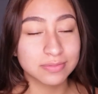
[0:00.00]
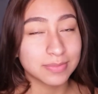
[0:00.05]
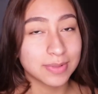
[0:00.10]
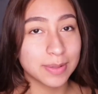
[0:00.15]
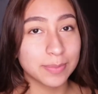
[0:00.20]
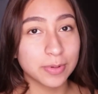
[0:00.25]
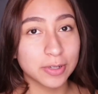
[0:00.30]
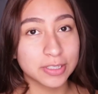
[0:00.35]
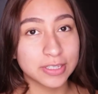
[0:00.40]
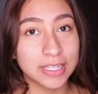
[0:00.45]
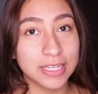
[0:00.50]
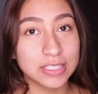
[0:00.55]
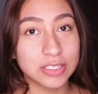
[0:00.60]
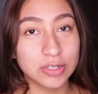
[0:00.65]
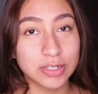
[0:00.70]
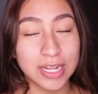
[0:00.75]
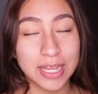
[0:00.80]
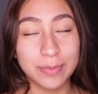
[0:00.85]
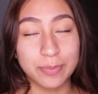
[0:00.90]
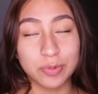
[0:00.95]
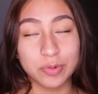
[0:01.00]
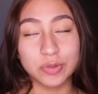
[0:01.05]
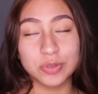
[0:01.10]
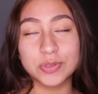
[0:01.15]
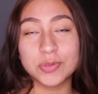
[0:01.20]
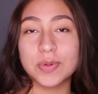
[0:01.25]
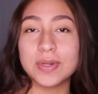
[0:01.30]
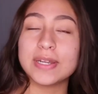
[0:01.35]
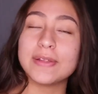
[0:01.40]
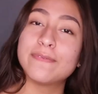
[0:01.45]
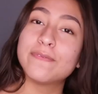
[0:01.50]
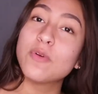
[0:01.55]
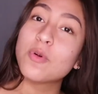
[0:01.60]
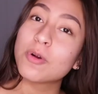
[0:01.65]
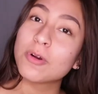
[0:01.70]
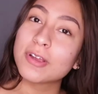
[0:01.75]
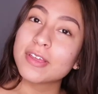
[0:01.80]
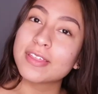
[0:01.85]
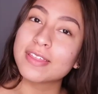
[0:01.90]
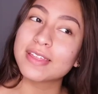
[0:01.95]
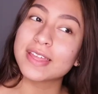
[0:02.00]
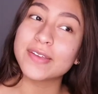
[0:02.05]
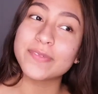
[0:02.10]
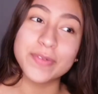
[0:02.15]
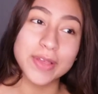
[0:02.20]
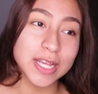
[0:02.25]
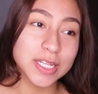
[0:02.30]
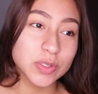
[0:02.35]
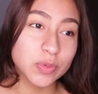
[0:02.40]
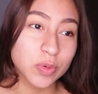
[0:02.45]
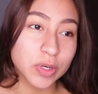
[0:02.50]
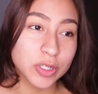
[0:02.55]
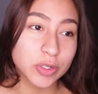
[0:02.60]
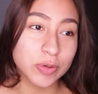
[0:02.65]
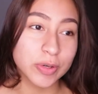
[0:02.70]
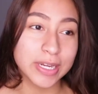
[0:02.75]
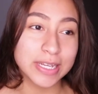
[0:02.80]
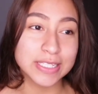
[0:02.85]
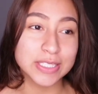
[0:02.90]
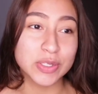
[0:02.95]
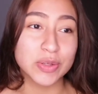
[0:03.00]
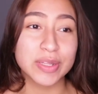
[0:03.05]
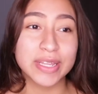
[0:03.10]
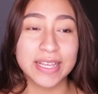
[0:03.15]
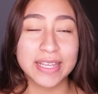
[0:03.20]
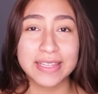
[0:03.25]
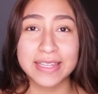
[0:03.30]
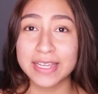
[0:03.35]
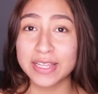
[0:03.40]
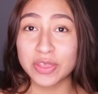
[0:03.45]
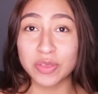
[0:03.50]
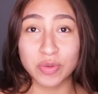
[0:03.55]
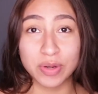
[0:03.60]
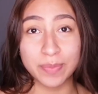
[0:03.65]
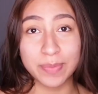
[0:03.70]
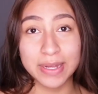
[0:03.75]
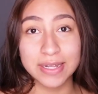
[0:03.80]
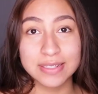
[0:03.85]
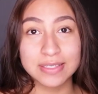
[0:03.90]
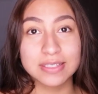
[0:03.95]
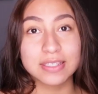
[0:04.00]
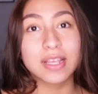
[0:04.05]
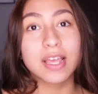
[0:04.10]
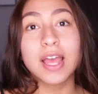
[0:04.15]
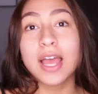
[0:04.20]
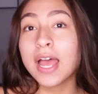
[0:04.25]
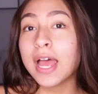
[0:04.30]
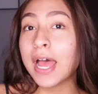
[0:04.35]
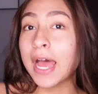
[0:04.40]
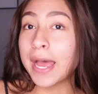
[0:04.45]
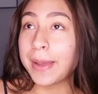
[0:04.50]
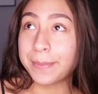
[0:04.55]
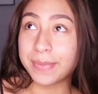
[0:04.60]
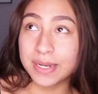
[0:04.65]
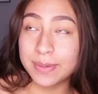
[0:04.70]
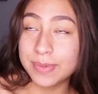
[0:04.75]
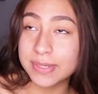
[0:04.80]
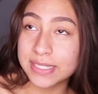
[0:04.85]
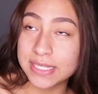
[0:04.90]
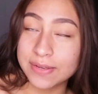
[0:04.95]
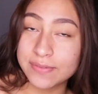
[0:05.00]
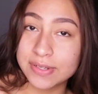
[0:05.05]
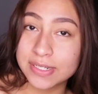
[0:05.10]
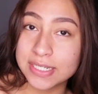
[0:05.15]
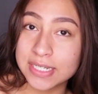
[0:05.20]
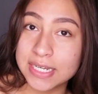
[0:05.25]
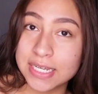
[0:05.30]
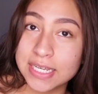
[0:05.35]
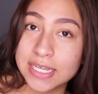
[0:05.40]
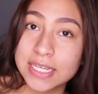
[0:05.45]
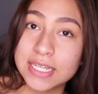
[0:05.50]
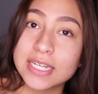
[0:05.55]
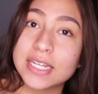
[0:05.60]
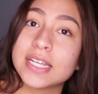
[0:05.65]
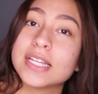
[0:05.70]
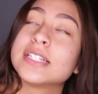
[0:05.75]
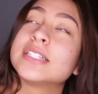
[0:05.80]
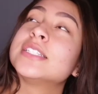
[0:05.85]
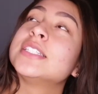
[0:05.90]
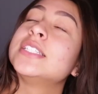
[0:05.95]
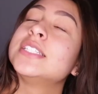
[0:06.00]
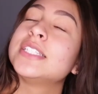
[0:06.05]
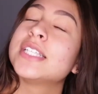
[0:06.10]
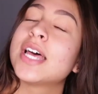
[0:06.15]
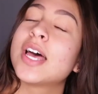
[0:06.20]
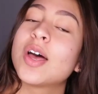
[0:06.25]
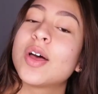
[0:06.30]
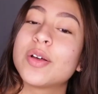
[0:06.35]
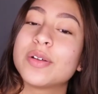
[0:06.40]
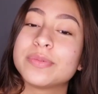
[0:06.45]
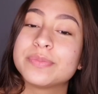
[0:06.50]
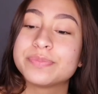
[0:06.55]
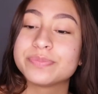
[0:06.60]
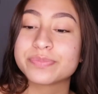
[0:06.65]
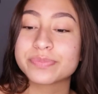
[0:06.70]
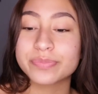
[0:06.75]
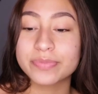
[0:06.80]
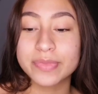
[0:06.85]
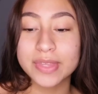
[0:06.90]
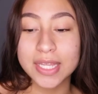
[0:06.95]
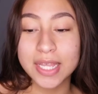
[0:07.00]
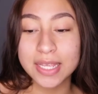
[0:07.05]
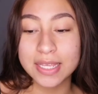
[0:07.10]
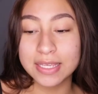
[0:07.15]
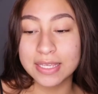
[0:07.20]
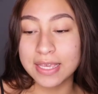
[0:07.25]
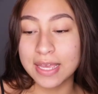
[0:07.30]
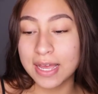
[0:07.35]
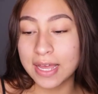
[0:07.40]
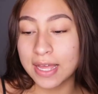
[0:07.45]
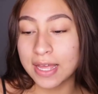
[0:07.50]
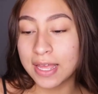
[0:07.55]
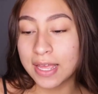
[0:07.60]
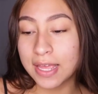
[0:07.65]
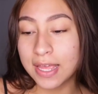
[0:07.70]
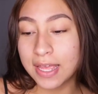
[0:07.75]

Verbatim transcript: My birthday's on April twenty-fourth, if you guys are wondering. So like in like three months I'm gonna be seventeen. So yeah.